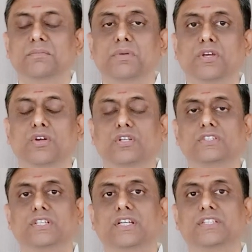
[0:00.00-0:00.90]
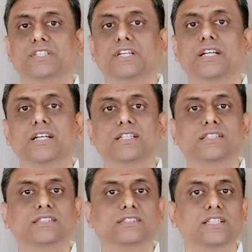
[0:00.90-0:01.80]
because Krishna
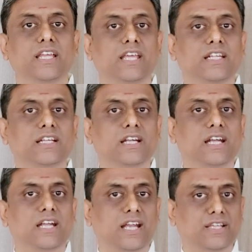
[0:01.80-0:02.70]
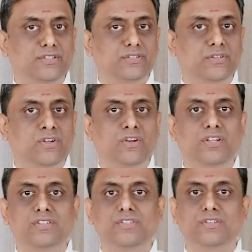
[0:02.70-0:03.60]
is neither attached to
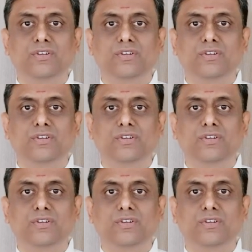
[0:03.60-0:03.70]
knowledge,